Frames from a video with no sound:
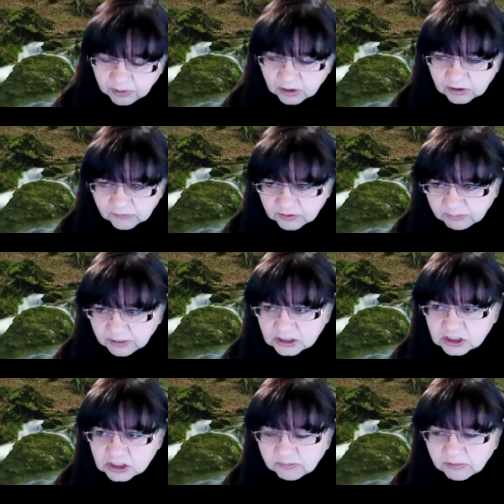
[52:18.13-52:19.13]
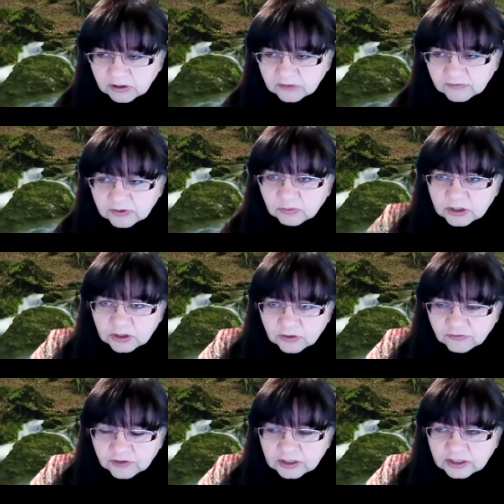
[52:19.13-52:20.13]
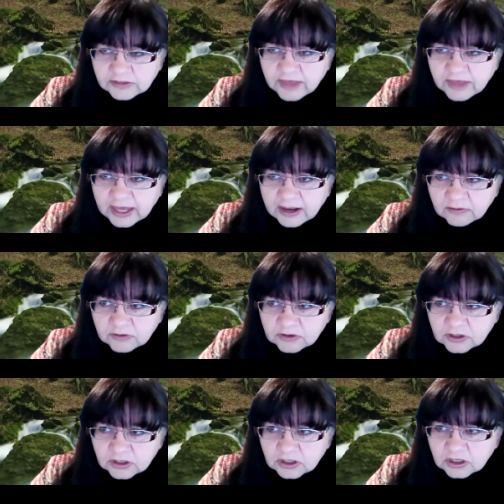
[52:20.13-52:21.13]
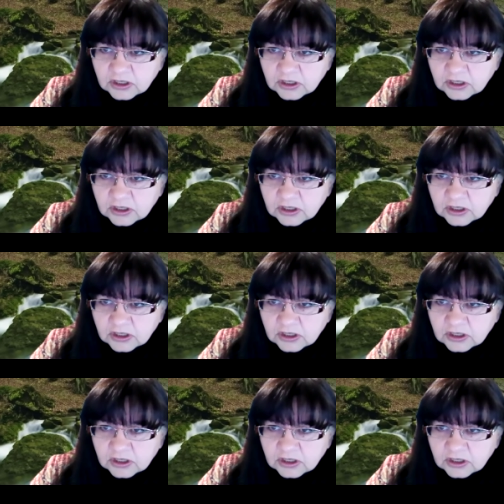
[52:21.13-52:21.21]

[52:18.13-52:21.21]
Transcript: part of the budget part of it where you're filling that out,